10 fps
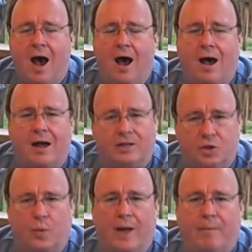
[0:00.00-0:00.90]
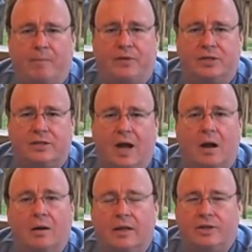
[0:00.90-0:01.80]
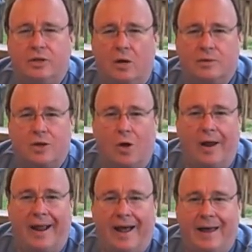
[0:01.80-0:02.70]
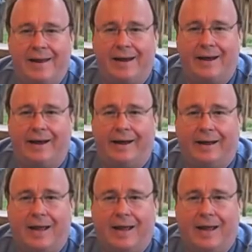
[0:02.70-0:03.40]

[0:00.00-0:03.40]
uh, to wrap up this cigar and to let you know what's going on uh,